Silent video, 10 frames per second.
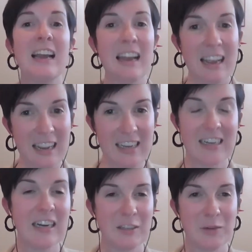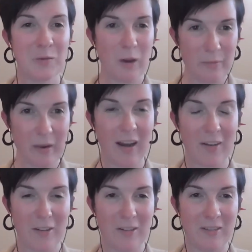and one
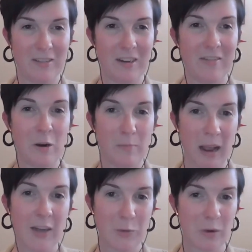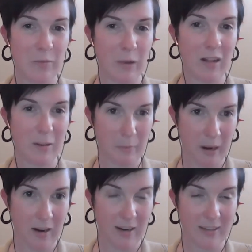bottle of our batch one bottle and
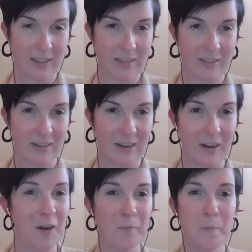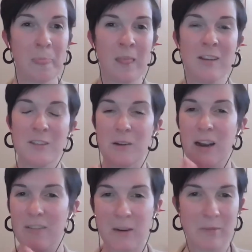bond. Um, so
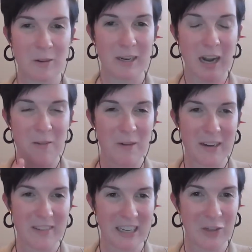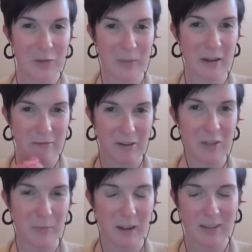every employee got one of each from that
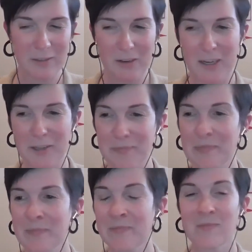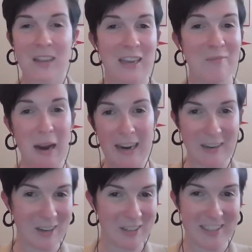first bottling run. And mine
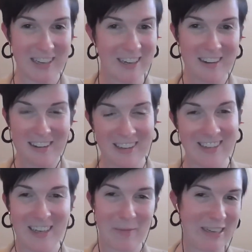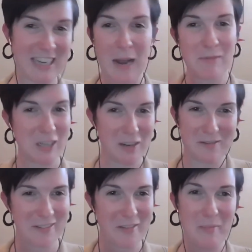are sitting on like my top shelf
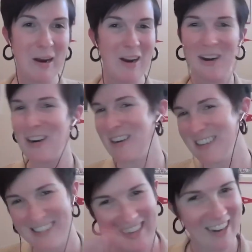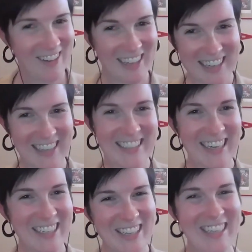of the bar, never going to get
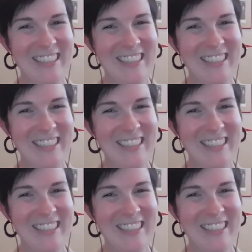touched.